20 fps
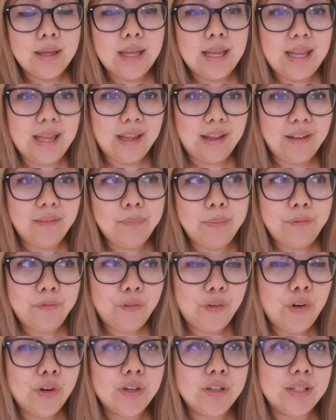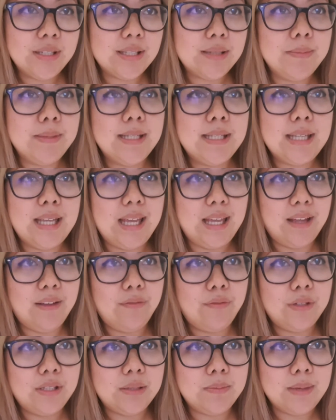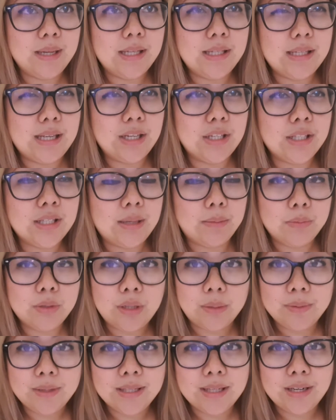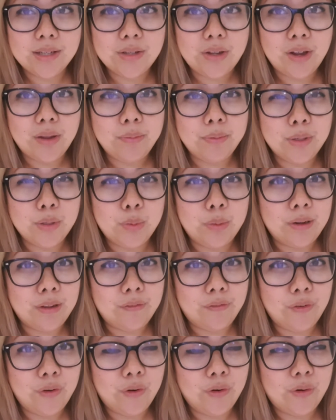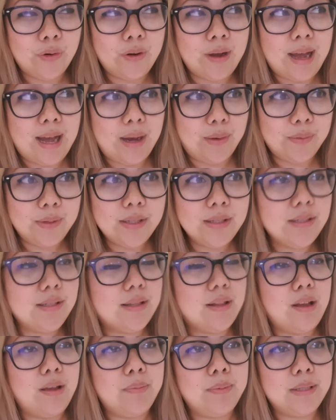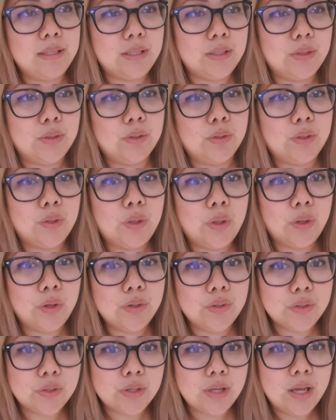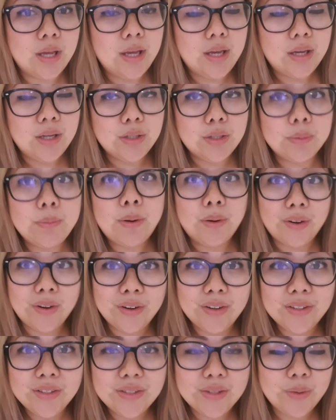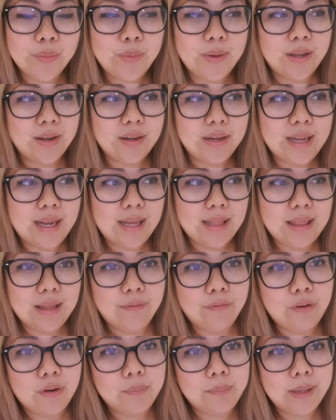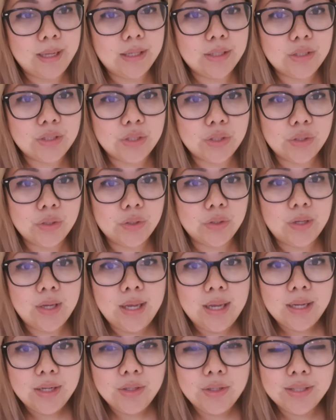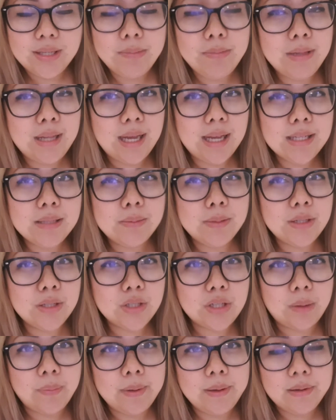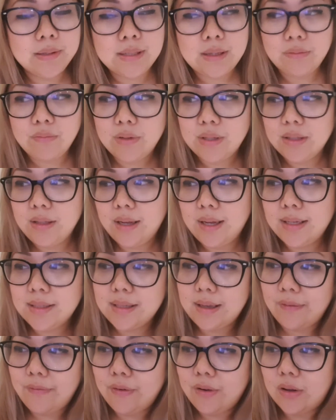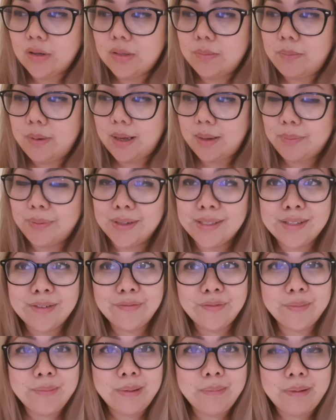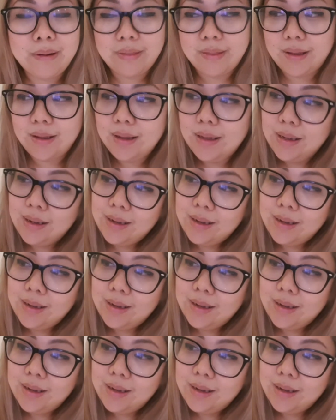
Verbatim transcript: Eve, before Christmas Eve, which means that some shopping centres are open 24 hours. They're open till close tomorrow. So we're going to head there for a bit to do some last minute shopping because I realised I forgot to buy a present for my brother.